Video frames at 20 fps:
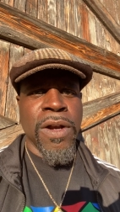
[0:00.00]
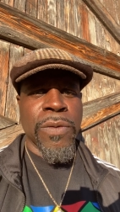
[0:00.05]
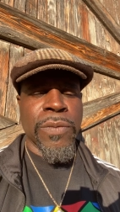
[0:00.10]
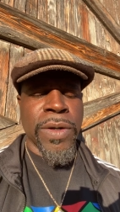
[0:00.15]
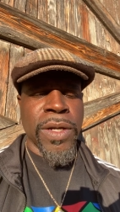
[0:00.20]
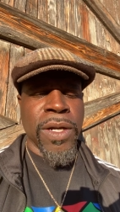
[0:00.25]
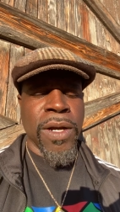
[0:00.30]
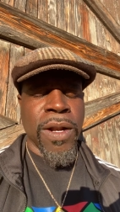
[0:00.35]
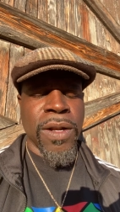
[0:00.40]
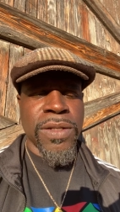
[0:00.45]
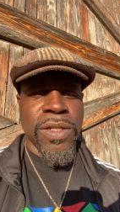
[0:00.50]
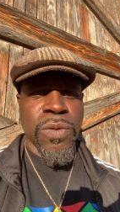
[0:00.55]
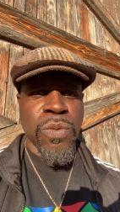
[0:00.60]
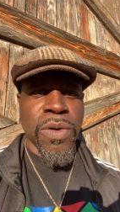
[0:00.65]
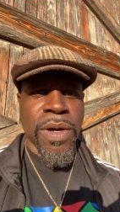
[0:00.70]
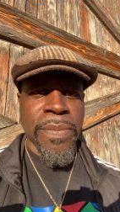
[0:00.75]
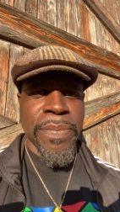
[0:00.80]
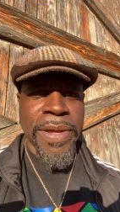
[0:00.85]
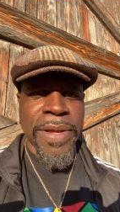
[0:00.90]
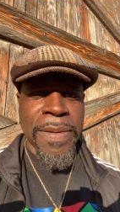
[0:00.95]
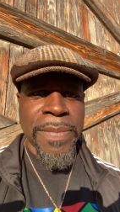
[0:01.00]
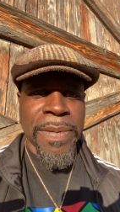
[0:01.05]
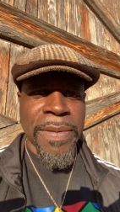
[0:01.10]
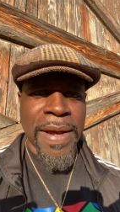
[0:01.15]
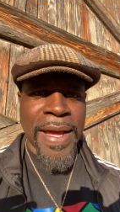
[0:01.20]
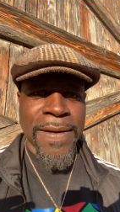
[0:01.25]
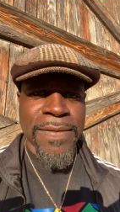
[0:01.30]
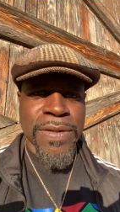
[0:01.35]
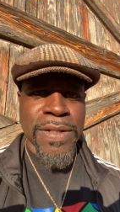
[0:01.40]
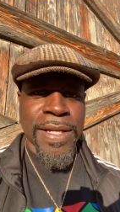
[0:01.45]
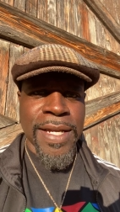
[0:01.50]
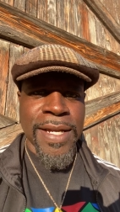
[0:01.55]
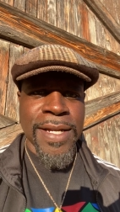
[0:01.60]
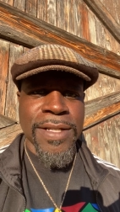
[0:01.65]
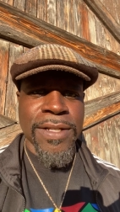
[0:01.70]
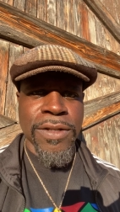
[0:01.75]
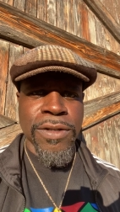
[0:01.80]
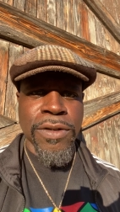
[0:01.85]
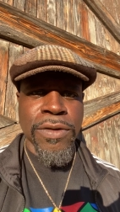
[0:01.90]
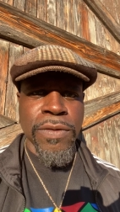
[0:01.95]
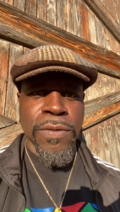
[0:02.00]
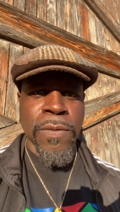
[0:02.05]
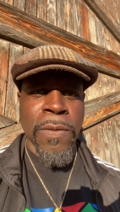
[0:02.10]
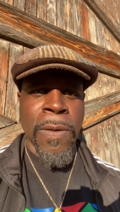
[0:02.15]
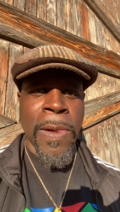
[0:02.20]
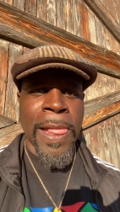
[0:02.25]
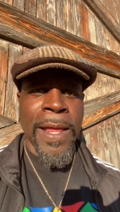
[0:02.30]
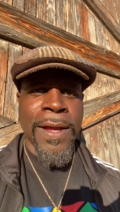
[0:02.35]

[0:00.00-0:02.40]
regardless of what people have said to you,